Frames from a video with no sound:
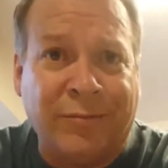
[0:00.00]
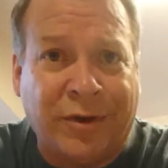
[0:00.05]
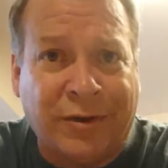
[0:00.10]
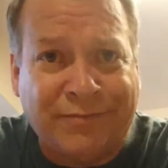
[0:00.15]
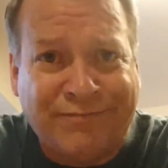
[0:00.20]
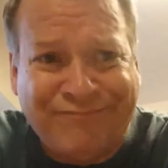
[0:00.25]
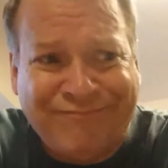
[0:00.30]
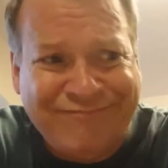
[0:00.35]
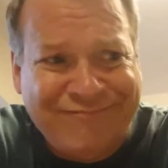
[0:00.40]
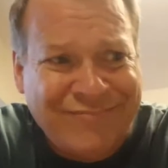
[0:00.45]
me.
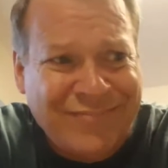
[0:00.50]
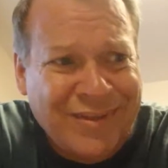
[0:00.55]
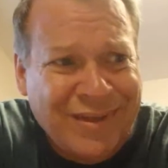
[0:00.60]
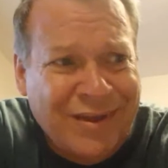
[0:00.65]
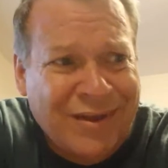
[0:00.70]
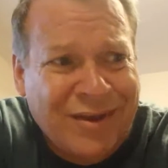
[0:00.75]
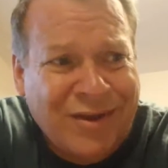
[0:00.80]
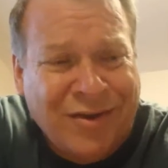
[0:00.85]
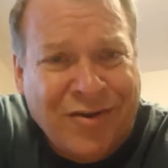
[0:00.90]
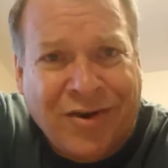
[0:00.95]

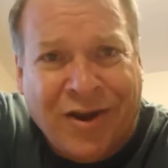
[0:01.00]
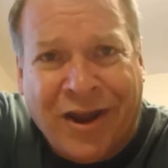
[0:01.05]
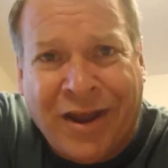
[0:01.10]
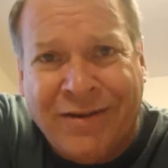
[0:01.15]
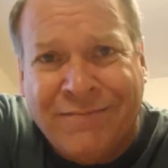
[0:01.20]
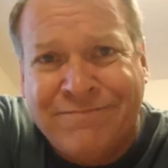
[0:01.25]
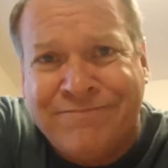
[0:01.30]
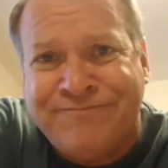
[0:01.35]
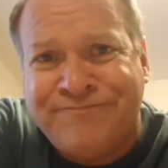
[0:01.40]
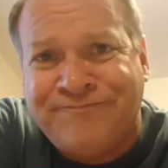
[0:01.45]

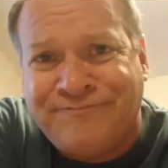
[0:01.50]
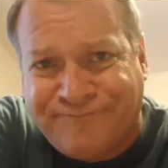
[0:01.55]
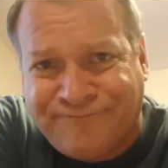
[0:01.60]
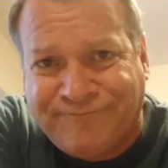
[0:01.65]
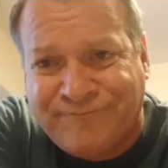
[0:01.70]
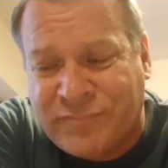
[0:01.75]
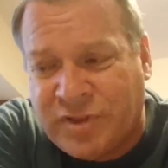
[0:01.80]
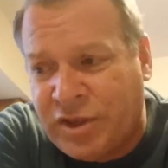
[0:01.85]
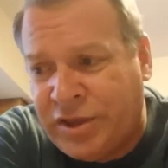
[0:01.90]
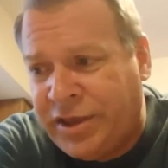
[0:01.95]
Right?
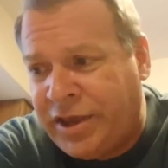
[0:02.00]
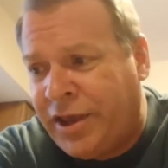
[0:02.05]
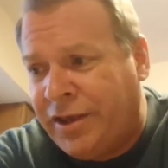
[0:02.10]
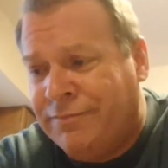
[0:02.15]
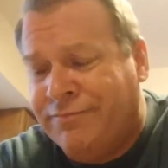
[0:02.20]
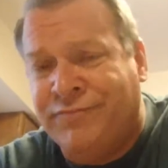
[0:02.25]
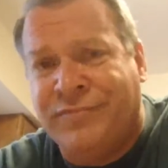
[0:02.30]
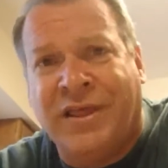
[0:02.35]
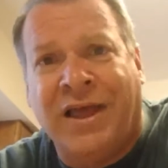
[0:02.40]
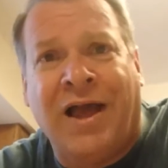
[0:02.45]
Okay,
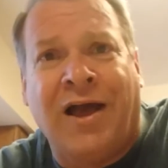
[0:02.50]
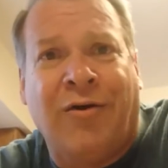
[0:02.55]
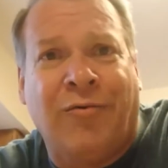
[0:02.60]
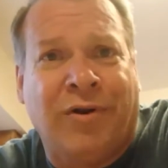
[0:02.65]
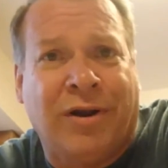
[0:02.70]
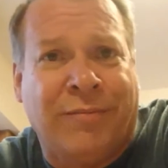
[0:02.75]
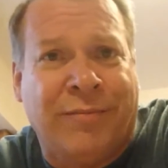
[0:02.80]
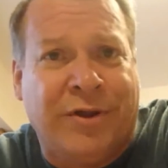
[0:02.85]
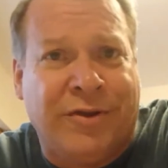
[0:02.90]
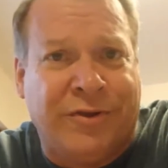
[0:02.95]
now
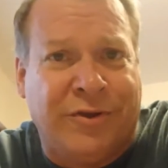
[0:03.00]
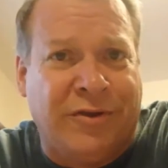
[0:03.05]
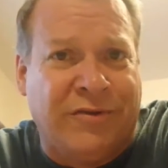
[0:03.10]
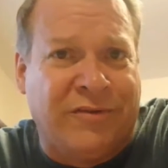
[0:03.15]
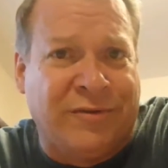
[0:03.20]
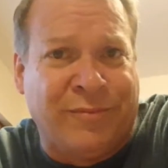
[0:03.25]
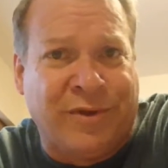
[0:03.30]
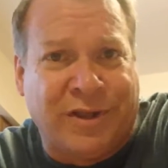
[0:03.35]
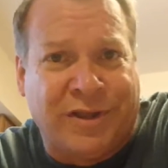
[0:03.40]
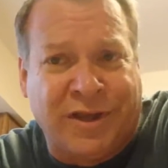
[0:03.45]
what I'm going to do
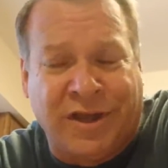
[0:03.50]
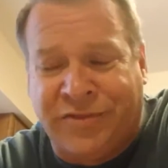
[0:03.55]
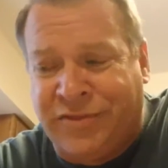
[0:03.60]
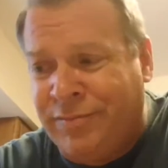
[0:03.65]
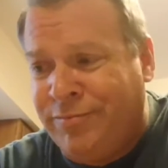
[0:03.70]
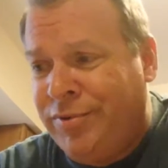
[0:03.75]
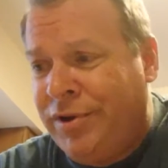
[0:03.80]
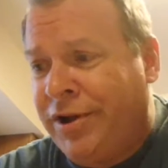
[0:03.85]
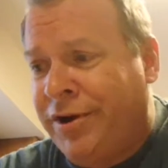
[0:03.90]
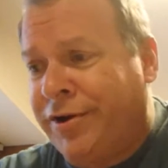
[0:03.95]
is I'm going to cut
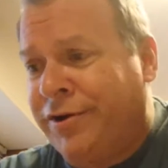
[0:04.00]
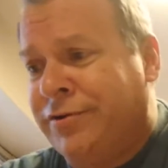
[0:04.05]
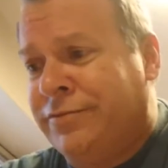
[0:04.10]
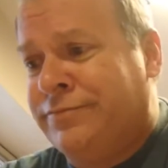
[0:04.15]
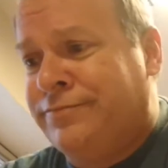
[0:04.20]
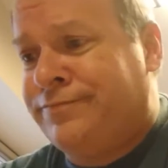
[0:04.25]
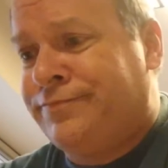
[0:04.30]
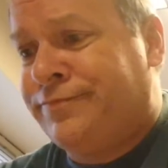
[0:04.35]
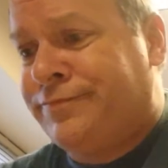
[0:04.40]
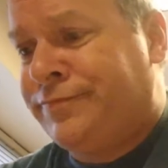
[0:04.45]
the butter.
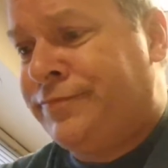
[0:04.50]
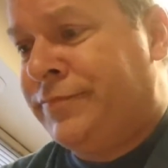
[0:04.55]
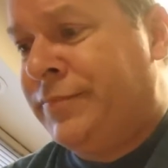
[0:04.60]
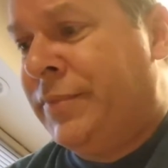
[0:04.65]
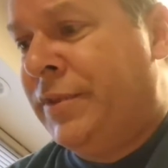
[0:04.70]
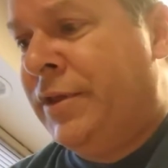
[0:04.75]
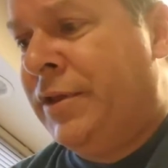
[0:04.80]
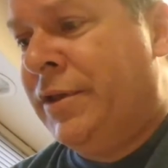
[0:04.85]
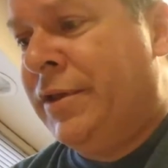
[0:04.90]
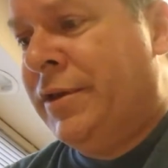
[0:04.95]

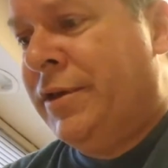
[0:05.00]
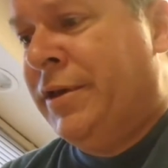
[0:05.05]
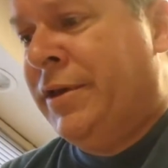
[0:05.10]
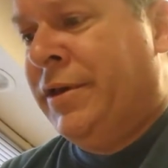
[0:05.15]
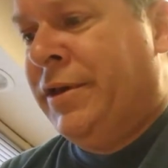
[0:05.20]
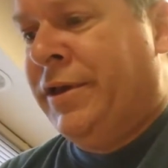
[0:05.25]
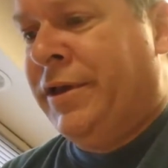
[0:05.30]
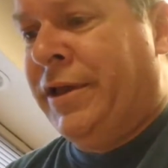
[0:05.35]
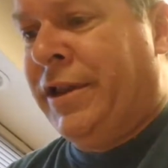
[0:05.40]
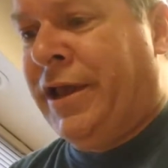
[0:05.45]

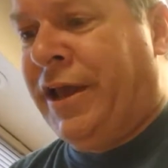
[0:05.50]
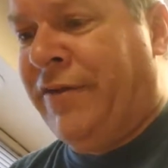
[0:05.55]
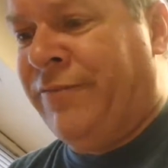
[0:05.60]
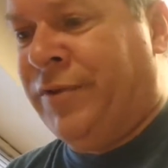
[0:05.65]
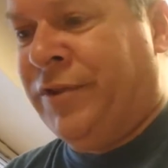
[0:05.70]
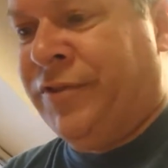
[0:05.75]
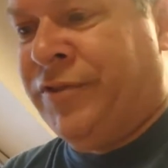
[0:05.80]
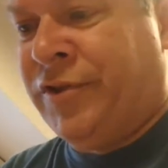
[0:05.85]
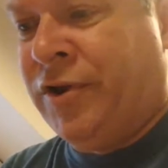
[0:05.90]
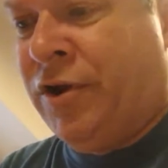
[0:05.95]
And I've
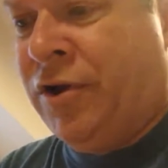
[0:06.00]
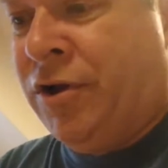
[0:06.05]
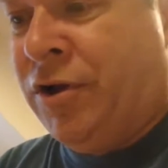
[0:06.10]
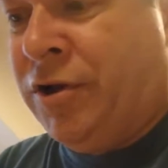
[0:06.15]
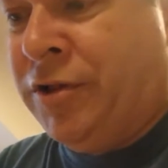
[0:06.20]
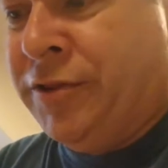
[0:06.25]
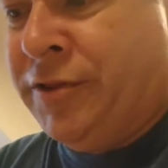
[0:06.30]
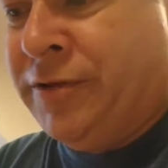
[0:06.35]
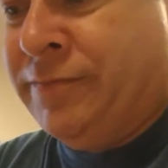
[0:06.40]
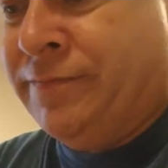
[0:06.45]
been
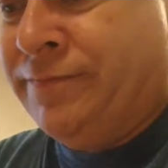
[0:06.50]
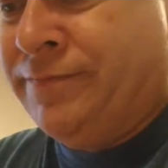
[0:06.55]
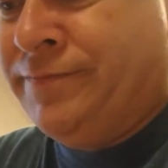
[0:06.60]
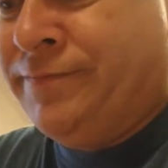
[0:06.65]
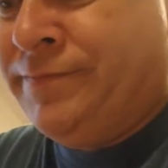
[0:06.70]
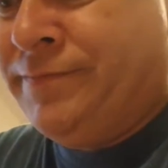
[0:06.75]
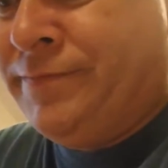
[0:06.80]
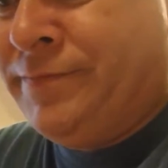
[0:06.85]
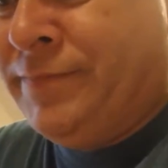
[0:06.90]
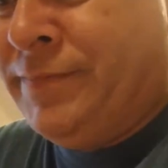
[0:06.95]
told
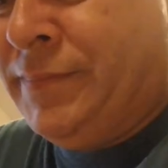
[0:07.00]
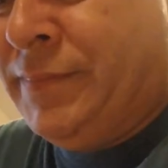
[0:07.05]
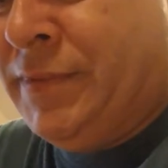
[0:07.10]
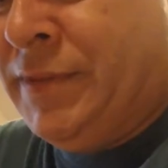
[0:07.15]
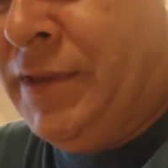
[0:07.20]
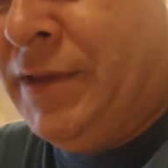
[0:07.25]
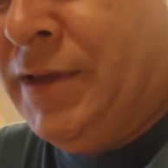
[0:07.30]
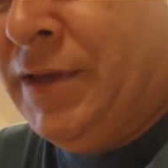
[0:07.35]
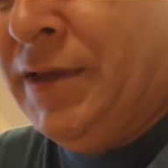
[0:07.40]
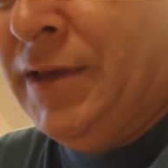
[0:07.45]

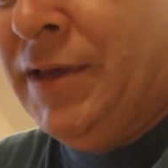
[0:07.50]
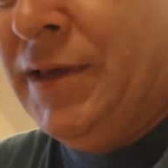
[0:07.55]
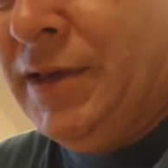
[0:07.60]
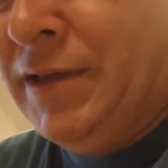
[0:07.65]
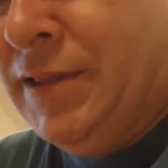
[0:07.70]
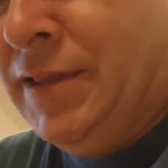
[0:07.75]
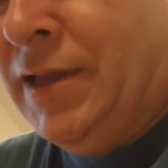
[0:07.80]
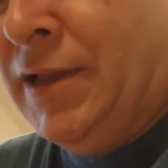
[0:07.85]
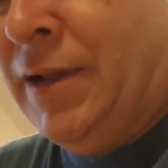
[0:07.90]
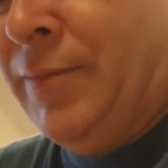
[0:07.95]

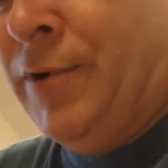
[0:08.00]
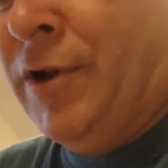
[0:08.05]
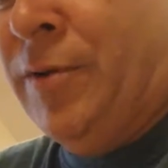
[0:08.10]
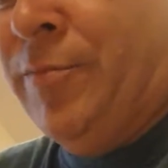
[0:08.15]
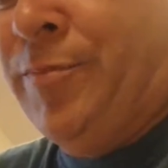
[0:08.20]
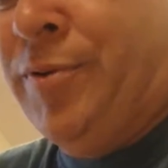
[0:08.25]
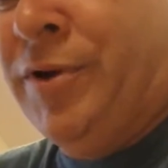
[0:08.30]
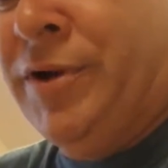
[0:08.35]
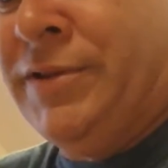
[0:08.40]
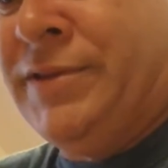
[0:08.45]
that I'm going to
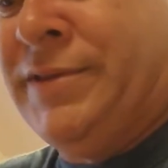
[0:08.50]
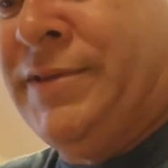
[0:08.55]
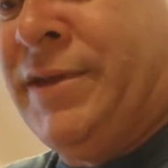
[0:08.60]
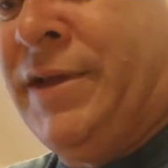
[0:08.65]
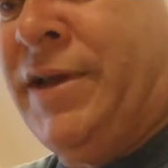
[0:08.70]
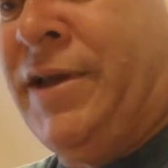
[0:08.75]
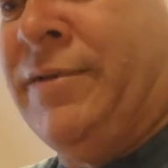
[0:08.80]
put